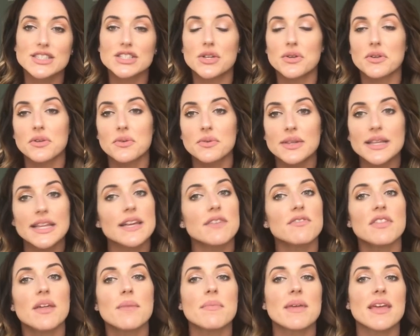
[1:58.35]
So you
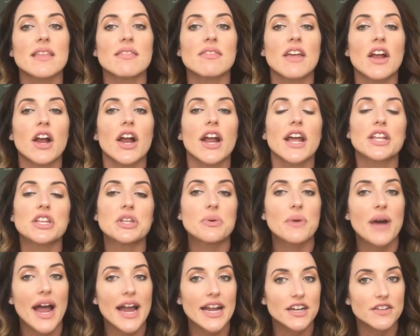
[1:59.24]
leave them in there and
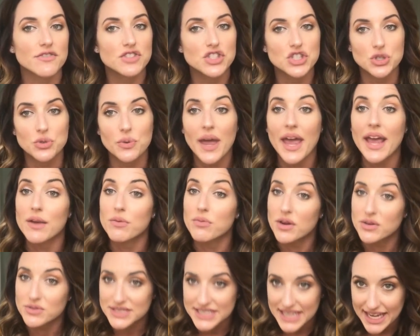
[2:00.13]
you kind of do a
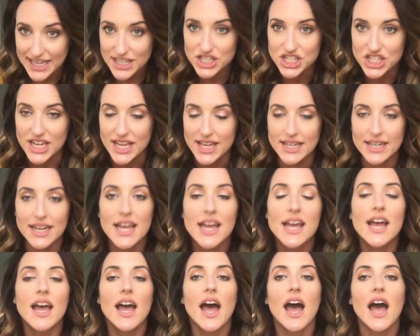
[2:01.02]
rotation.
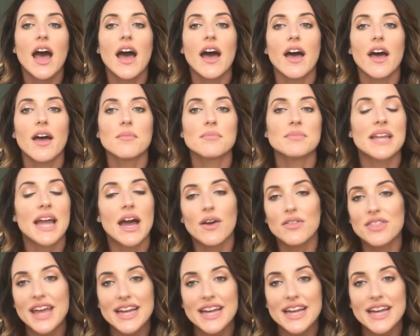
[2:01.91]
Um, now